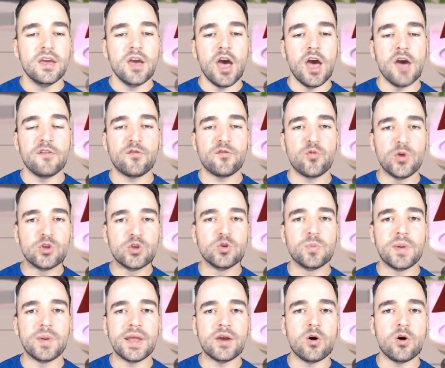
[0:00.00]

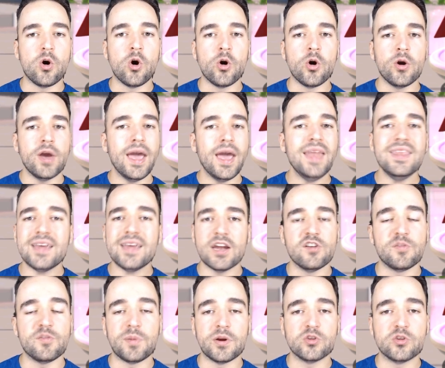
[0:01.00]
free-to-play or any kind
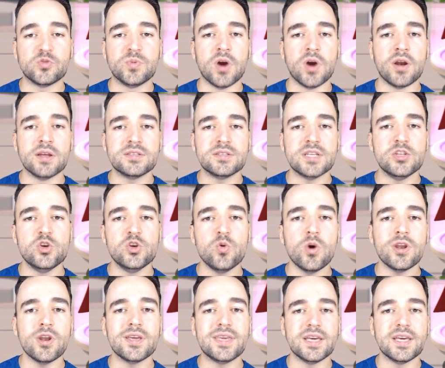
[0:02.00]
of player, to be honest, and you
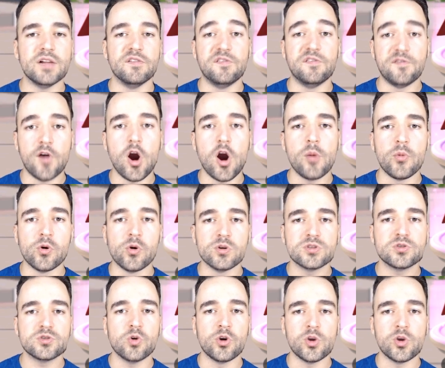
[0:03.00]
want to kill
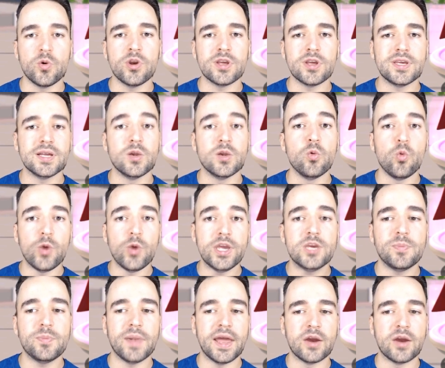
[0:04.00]
farmers or you want to kill
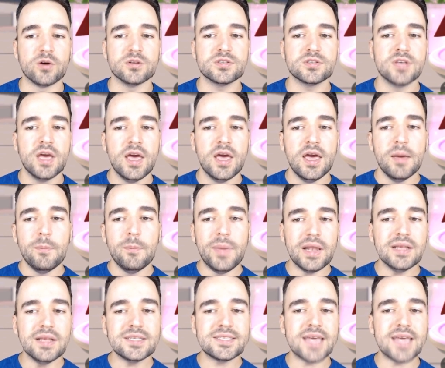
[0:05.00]
weak players,
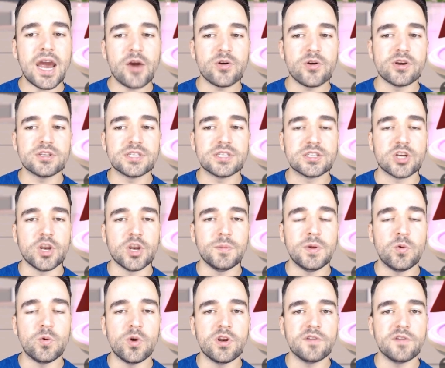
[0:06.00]
Belisarius is going to
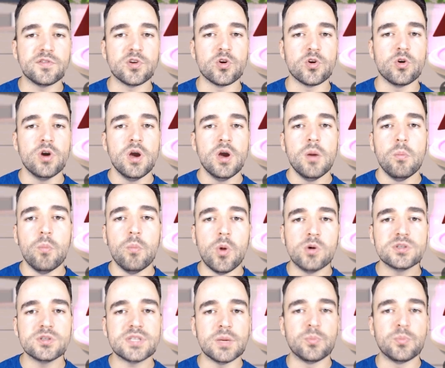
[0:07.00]
be one of your
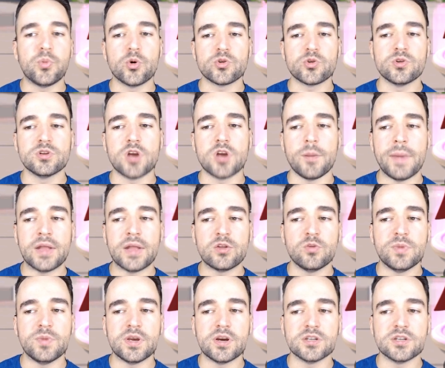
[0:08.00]
most important commander
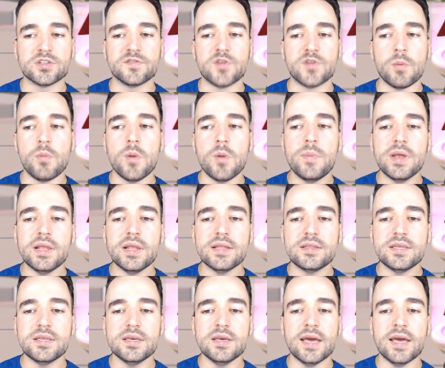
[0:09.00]
because of the
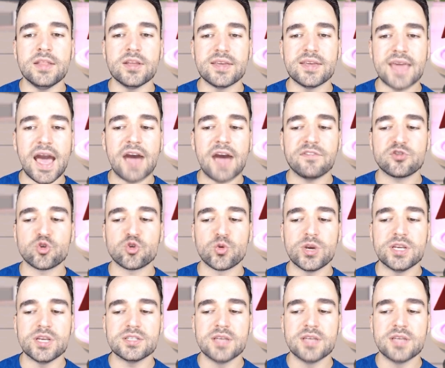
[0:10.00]
mobility and the cav trees